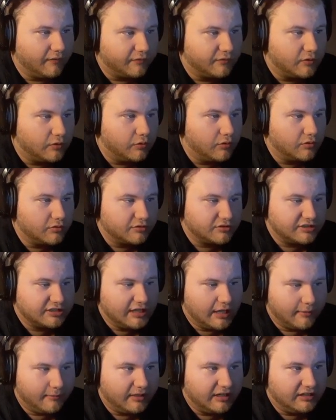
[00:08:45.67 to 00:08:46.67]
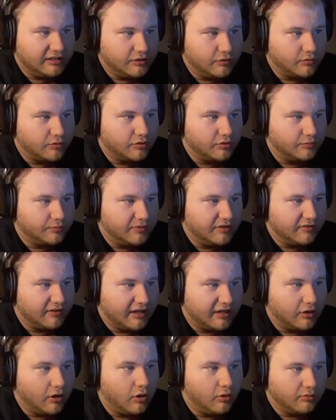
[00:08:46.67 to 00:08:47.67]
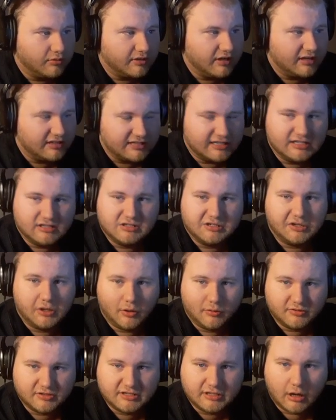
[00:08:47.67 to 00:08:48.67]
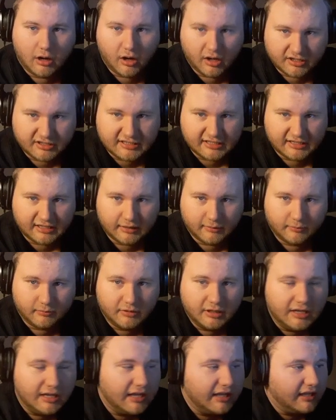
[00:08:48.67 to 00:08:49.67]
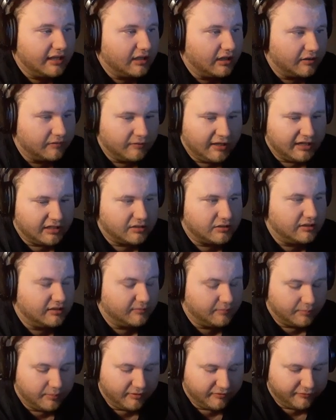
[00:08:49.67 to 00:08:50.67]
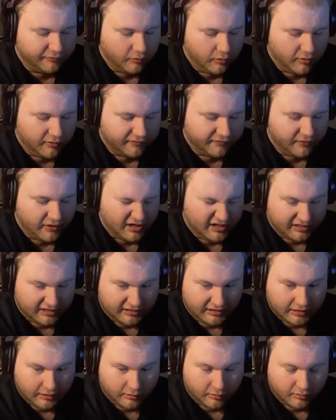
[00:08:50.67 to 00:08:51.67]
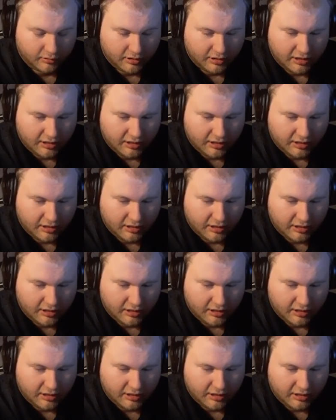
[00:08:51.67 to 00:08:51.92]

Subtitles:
course, I mean, you could be like, oh, it's his ghost haunting him, unlike before finding out,